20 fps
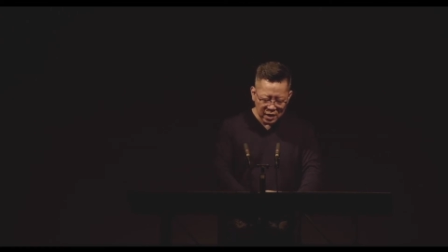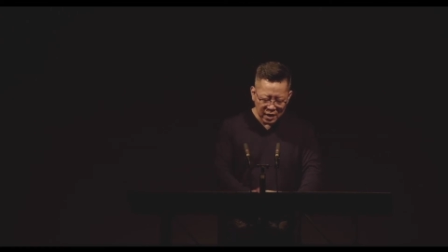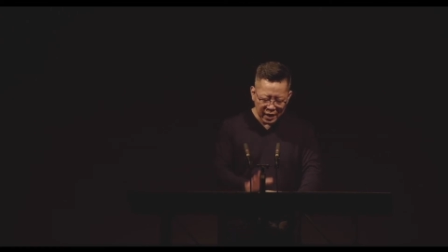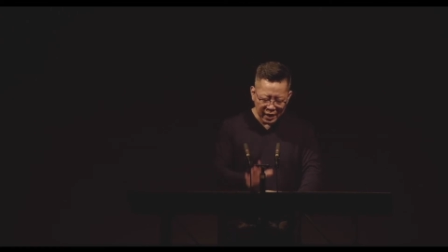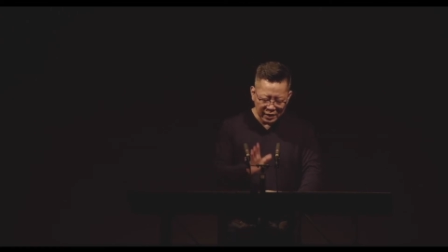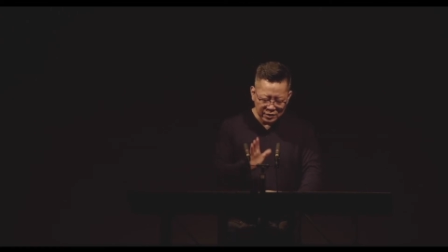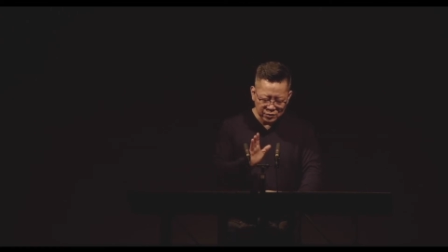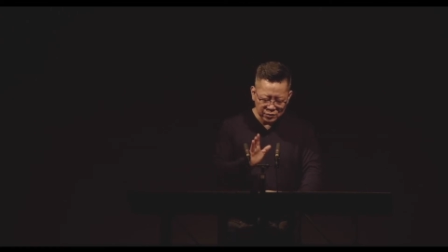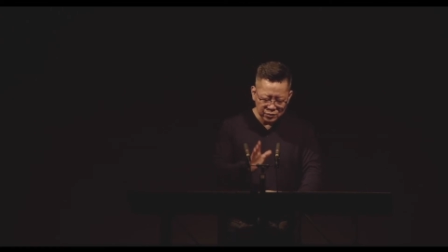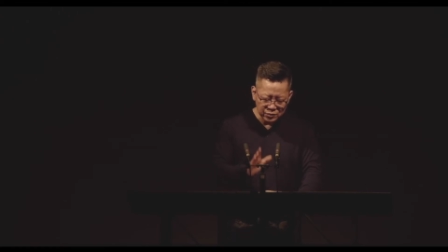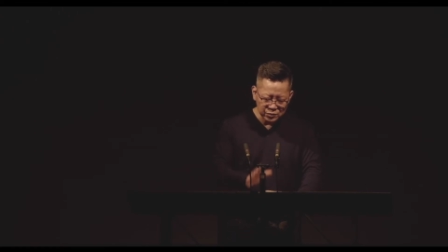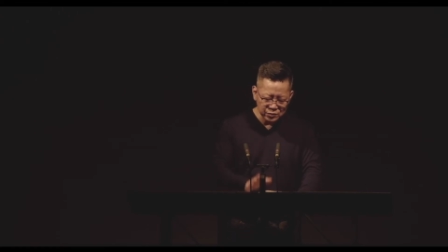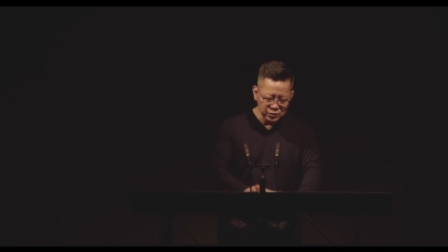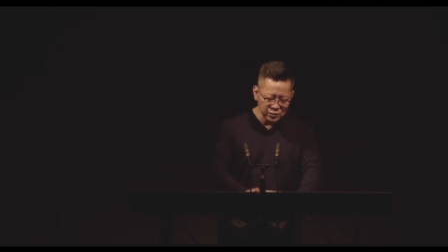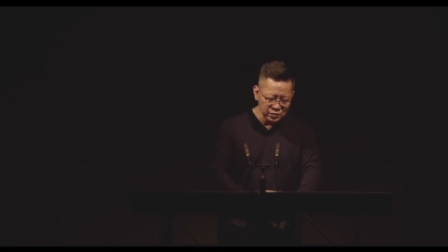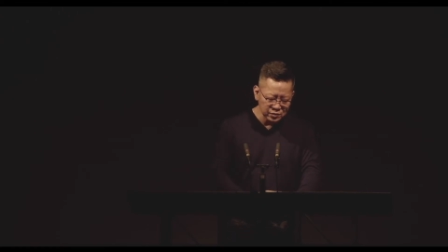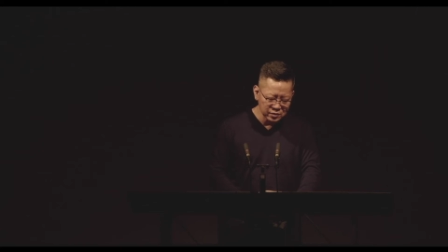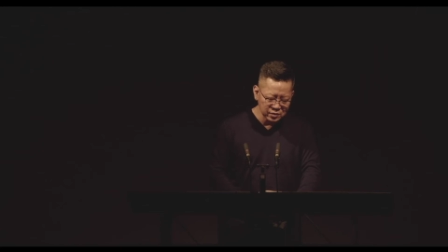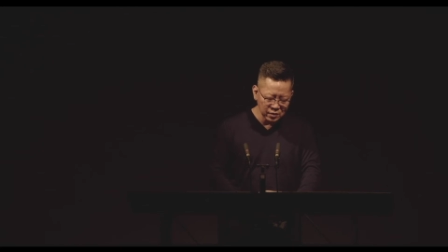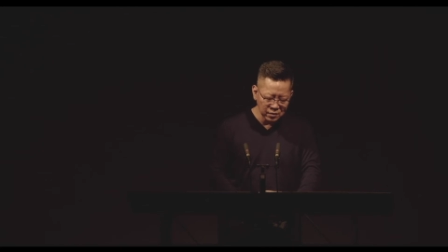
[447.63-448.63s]
as you
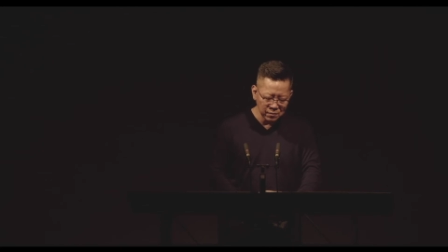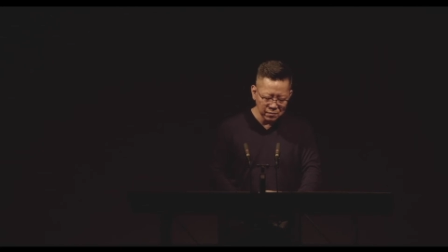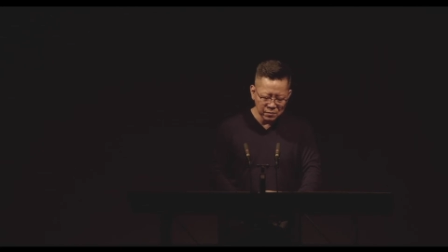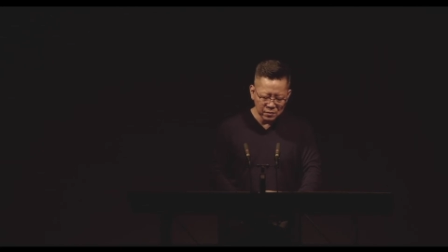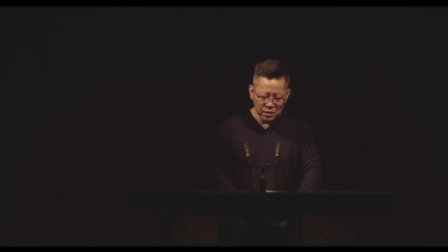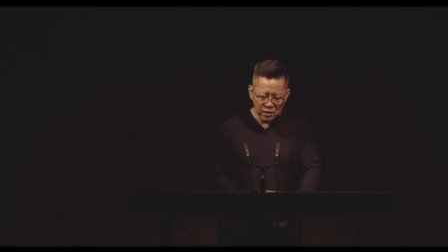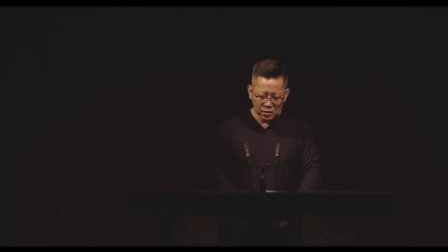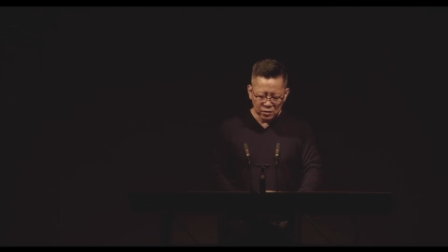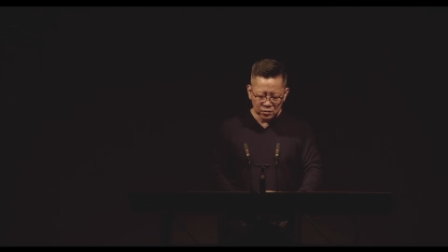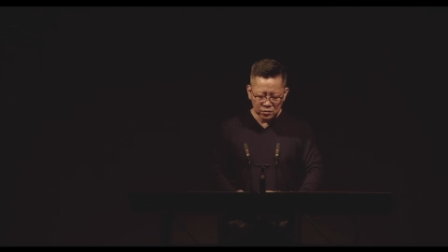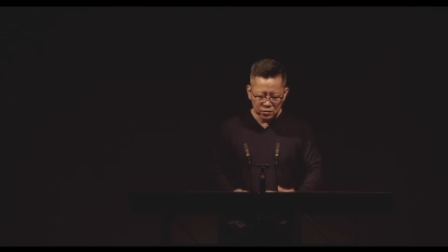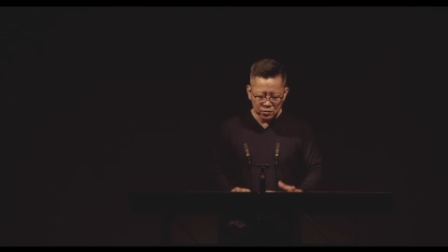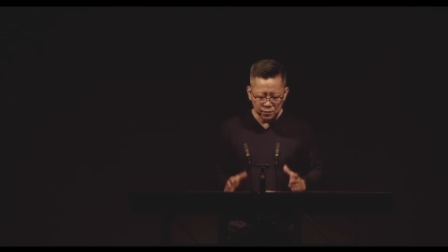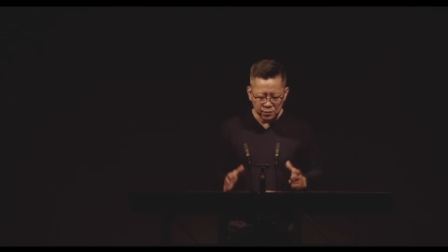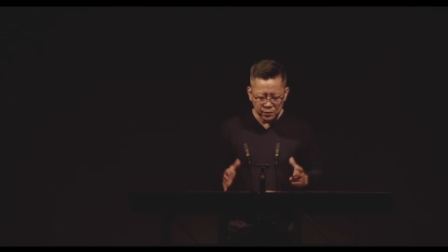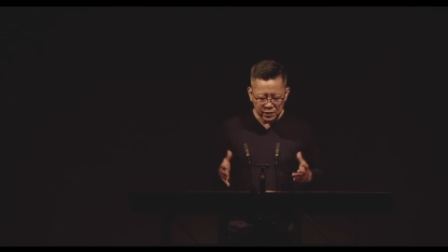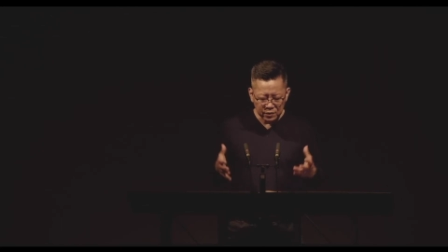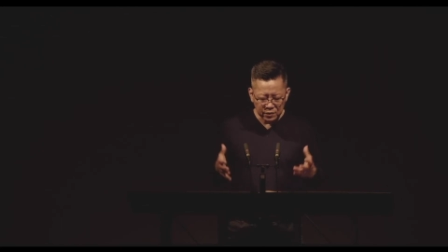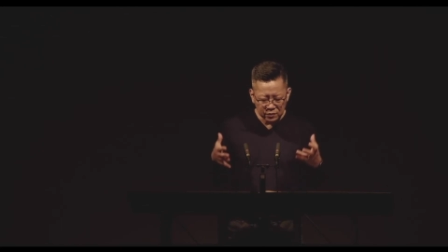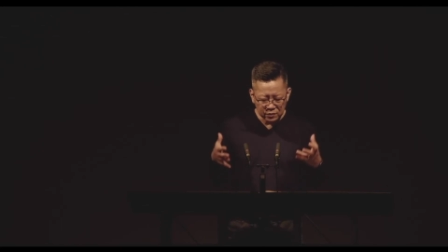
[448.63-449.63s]
use them to
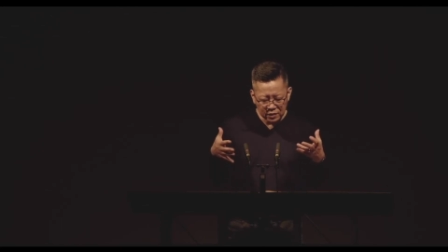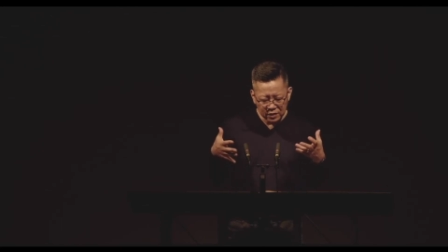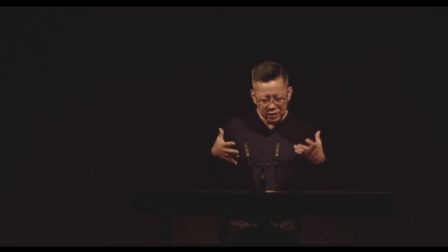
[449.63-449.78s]
build